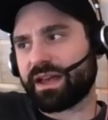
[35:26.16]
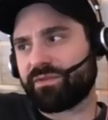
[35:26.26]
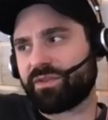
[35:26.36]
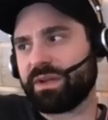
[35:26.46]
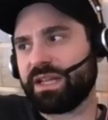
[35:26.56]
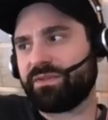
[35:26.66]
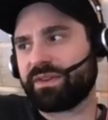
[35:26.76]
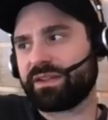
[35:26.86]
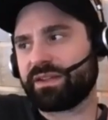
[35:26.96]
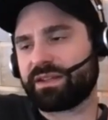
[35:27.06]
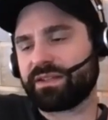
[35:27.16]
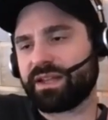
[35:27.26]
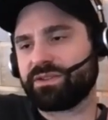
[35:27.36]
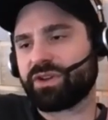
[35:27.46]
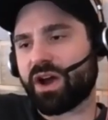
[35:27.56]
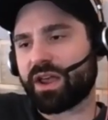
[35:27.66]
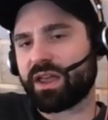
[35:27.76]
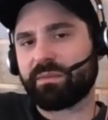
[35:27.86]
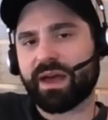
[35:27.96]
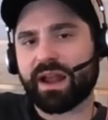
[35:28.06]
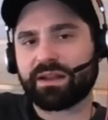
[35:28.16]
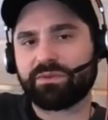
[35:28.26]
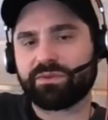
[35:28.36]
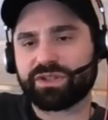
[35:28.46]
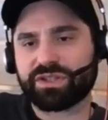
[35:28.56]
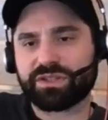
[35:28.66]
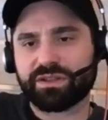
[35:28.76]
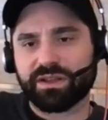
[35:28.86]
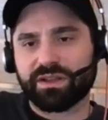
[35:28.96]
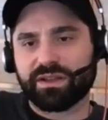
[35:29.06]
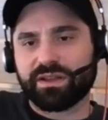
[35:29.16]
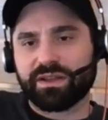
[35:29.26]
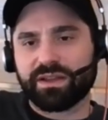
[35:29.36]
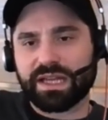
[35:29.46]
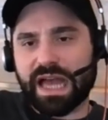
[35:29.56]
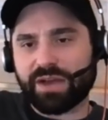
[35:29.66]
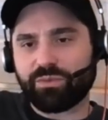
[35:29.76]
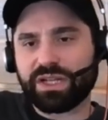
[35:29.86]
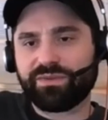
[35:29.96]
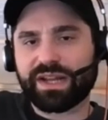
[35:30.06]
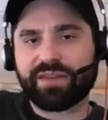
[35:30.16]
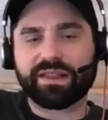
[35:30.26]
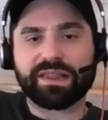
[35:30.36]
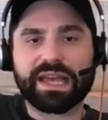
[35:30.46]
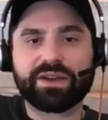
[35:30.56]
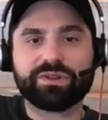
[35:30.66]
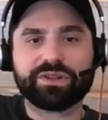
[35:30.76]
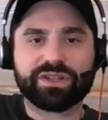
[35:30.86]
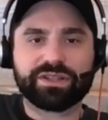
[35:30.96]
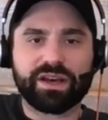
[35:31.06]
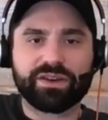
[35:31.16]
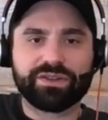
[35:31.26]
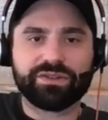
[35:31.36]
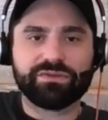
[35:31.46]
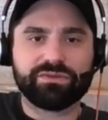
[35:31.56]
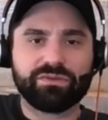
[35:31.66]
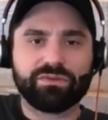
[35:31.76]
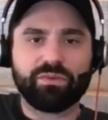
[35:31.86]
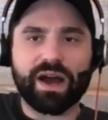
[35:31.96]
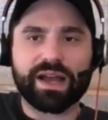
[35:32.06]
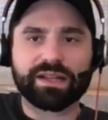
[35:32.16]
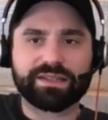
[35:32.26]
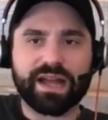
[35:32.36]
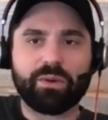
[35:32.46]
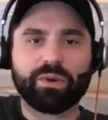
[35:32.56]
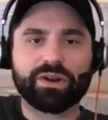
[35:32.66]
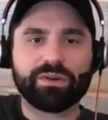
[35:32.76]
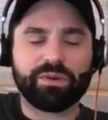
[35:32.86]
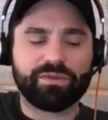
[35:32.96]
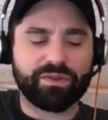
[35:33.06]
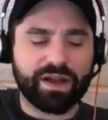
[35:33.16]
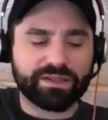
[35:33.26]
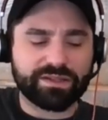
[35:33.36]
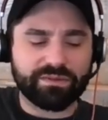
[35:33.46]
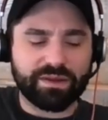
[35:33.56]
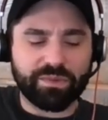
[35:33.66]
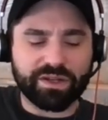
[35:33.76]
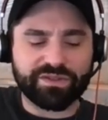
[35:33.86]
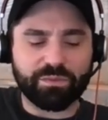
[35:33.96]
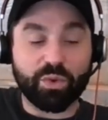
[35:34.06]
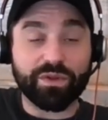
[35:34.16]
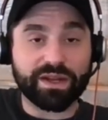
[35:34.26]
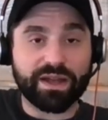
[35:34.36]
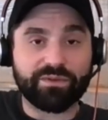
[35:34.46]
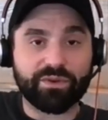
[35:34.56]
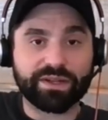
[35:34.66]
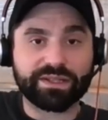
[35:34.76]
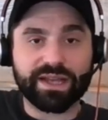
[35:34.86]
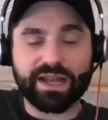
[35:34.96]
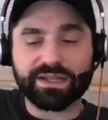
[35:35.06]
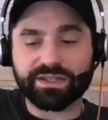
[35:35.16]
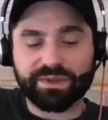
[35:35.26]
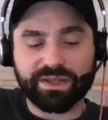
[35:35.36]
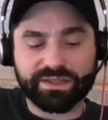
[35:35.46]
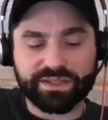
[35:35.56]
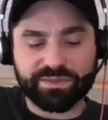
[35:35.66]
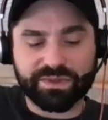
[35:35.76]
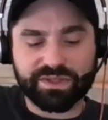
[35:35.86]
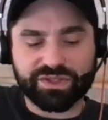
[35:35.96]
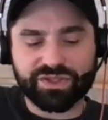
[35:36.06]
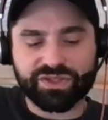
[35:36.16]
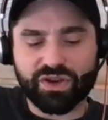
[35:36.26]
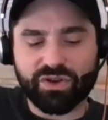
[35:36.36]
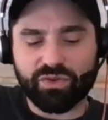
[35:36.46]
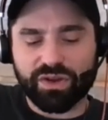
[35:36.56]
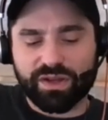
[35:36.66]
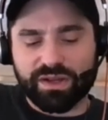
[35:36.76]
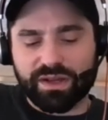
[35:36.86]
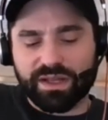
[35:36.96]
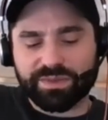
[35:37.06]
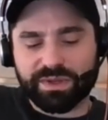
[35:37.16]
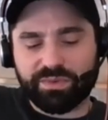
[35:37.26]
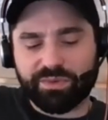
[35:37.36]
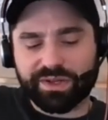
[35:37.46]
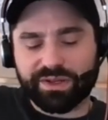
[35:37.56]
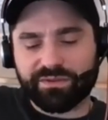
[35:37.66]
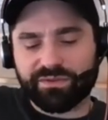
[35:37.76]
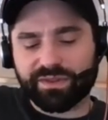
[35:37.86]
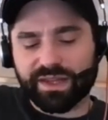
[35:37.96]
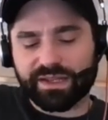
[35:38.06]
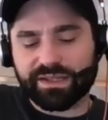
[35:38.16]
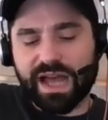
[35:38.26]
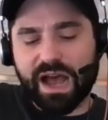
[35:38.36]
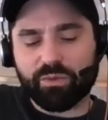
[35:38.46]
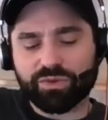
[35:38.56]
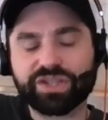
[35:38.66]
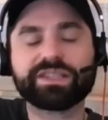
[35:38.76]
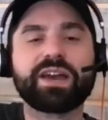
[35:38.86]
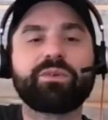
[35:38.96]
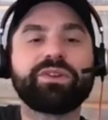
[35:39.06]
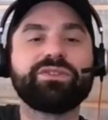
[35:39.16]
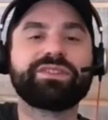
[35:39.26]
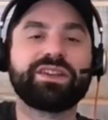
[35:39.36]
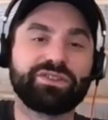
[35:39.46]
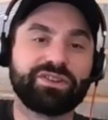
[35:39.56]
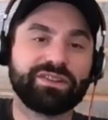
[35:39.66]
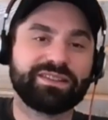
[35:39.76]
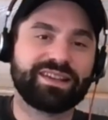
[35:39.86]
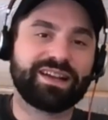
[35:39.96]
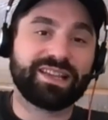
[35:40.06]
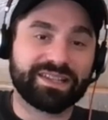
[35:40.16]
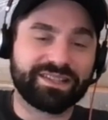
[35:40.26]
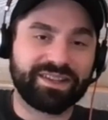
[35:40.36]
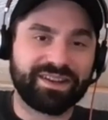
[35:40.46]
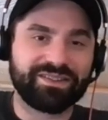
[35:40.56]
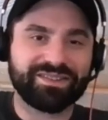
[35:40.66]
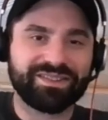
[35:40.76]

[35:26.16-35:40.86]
for me to even continue talking about it would just i wouldn't even have the language to tell you why it's not workable for us much more than i've already said just because it's been just so it's been a point of like not just like when you said you couldn't sell seo